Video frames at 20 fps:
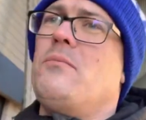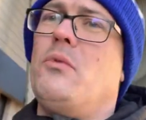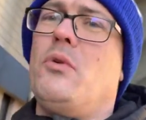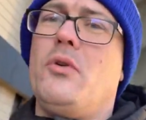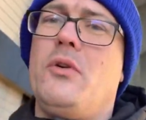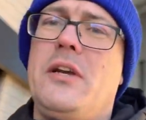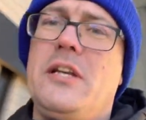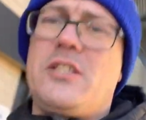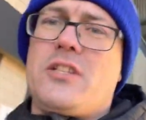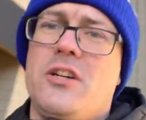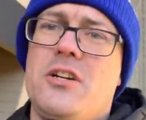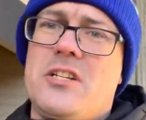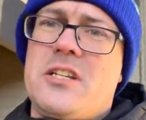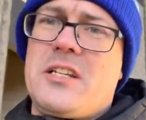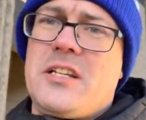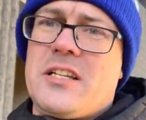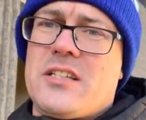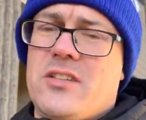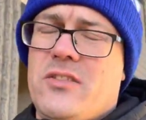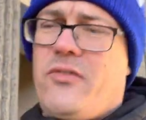more research on
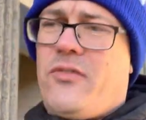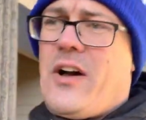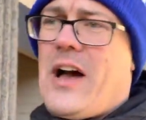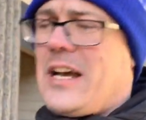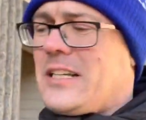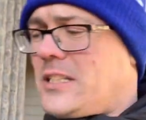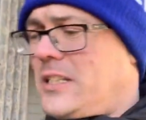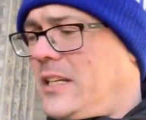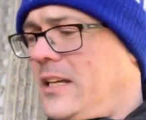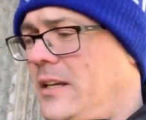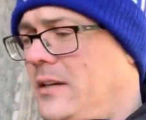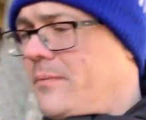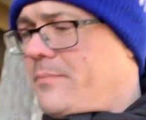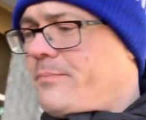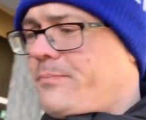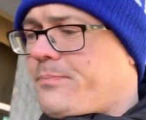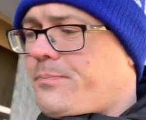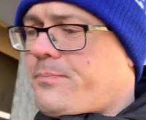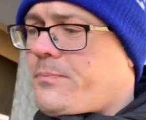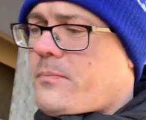this, it's fascinating.
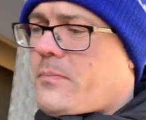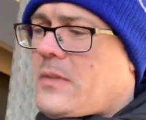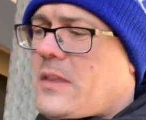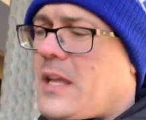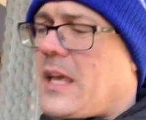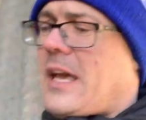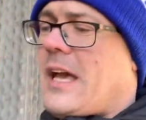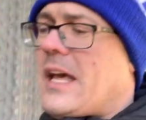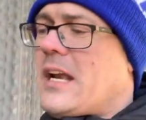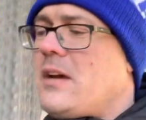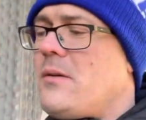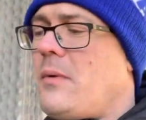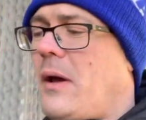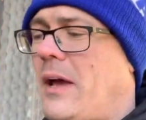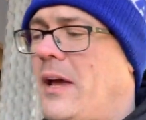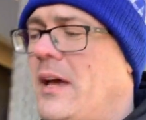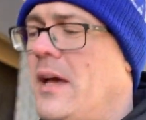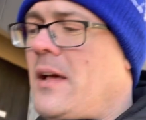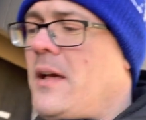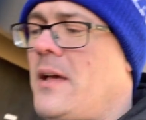Anyway,
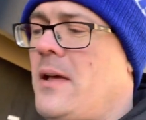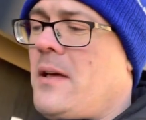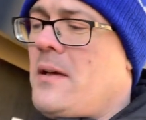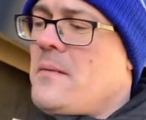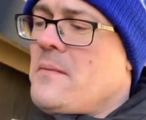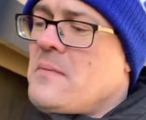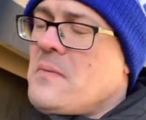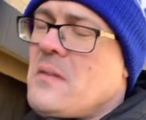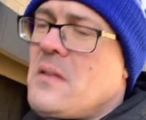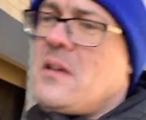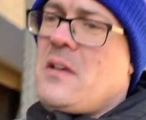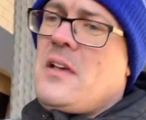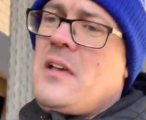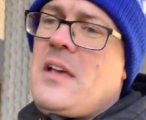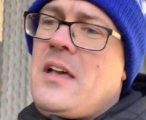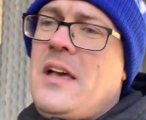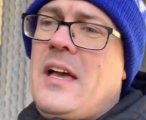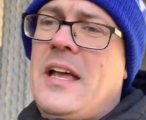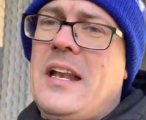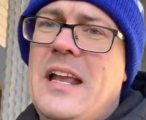
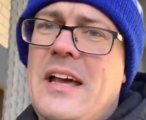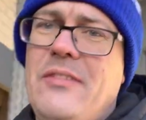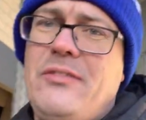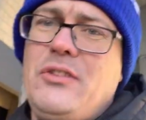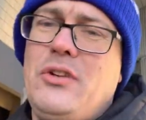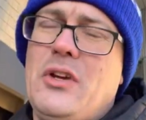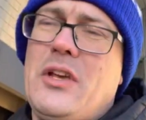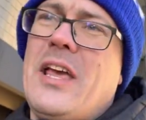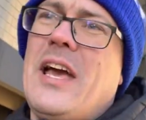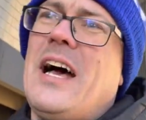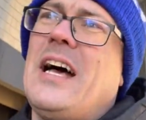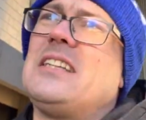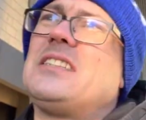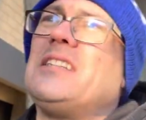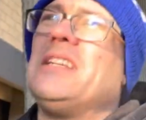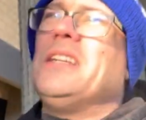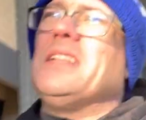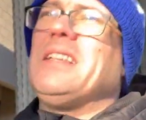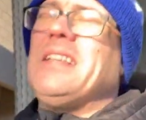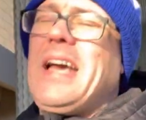he left
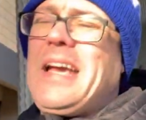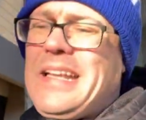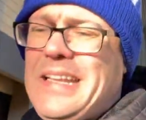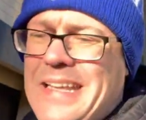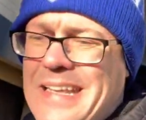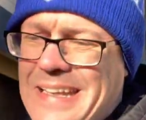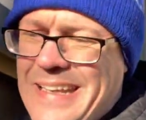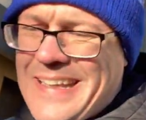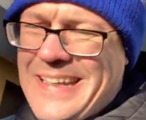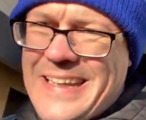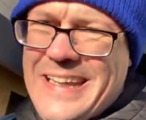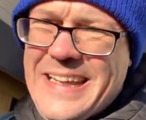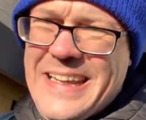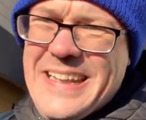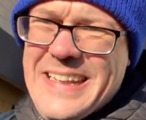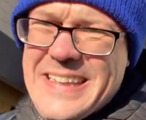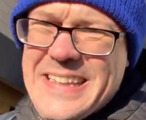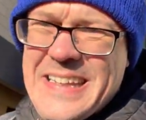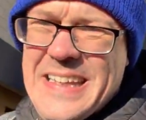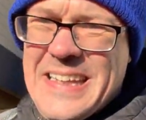Newcastle in nineteen
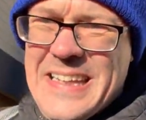eighty-eight,